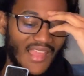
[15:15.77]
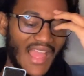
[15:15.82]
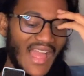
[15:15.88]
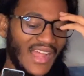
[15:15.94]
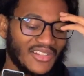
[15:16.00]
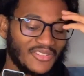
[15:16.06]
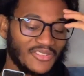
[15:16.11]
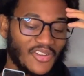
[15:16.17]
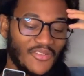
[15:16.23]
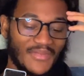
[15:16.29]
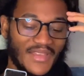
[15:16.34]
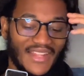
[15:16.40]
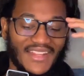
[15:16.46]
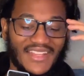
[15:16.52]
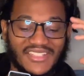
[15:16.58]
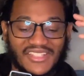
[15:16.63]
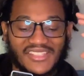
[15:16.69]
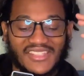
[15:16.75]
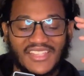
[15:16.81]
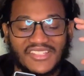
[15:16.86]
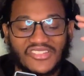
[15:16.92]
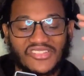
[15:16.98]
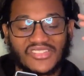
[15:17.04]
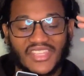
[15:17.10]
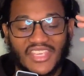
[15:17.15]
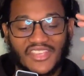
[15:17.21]
I don't know, man. It
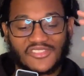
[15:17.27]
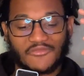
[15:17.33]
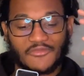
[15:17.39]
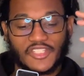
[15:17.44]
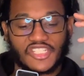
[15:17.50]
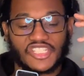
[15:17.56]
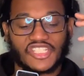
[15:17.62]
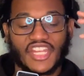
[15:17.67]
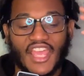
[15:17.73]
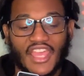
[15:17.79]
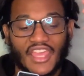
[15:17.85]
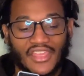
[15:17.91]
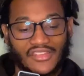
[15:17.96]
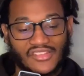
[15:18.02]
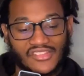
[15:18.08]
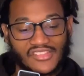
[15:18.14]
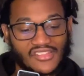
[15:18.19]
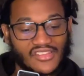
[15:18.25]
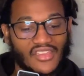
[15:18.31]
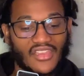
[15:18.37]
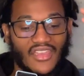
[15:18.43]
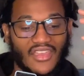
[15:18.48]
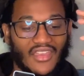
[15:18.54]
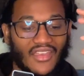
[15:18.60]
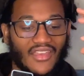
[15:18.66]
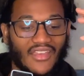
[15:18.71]
just gives me shades.
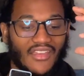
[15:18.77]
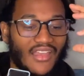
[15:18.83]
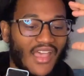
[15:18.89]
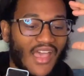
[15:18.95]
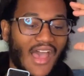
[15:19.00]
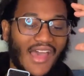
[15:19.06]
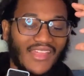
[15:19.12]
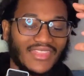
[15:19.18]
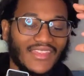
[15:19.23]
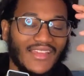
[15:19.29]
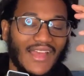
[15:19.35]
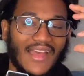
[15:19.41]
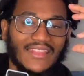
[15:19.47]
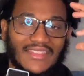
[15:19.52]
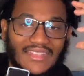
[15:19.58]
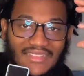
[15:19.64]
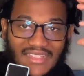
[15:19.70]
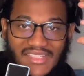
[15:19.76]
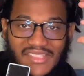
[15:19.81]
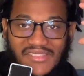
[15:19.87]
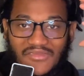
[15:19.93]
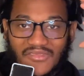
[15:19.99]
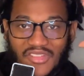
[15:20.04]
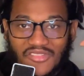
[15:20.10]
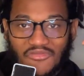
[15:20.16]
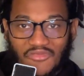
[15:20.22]
I think this
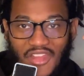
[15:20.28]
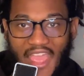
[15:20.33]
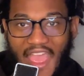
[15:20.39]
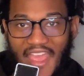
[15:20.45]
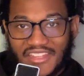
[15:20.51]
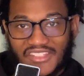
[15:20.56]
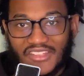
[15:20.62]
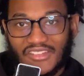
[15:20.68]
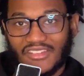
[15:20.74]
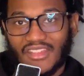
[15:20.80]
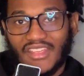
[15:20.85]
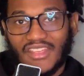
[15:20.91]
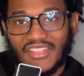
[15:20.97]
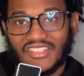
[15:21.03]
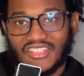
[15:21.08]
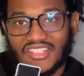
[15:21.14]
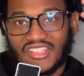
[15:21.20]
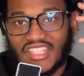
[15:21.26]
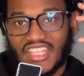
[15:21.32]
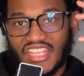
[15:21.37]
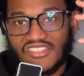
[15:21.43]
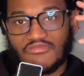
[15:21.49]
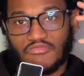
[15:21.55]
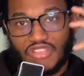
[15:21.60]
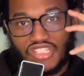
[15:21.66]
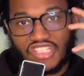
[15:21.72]
reaction just
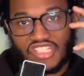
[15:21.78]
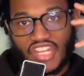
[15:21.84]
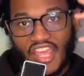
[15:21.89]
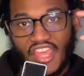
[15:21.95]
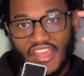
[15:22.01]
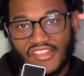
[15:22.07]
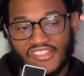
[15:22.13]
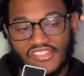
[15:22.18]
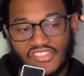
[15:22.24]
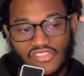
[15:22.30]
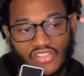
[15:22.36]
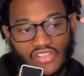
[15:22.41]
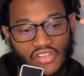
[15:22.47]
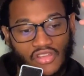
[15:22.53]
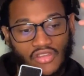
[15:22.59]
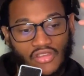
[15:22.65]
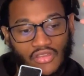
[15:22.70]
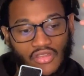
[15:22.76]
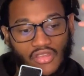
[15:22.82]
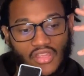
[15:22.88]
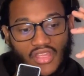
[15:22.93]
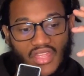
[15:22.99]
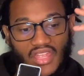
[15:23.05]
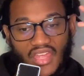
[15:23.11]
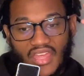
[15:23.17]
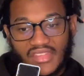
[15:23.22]
gives me shades to
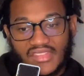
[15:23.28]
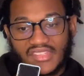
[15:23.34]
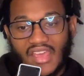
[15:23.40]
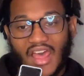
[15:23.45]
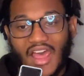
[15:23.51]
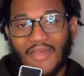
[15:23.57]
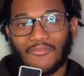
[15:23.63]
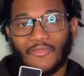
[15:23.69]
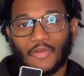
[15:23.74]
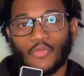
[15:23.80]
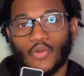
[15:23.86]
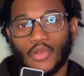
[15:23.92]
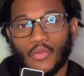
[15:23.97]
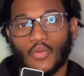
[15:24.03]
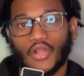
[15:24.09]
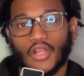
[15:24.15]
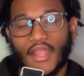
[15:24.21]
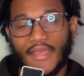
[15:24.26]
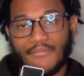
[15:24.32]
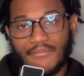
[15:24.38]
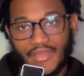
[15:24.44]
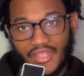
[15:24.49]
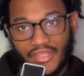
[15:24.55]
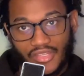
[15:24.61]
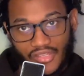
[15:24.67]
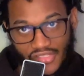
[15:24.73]
a time when we were a
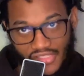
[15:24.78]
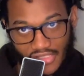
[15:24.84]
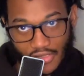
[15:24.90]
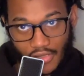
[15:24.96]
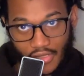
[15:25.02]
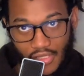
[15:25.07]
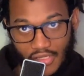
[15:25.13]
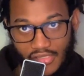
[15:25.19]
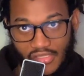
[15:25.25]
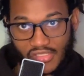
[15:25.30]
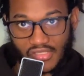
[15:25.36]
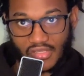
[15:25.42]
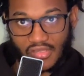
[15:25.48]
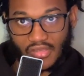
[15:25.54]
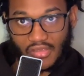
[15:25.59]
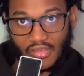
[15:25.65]
media circus.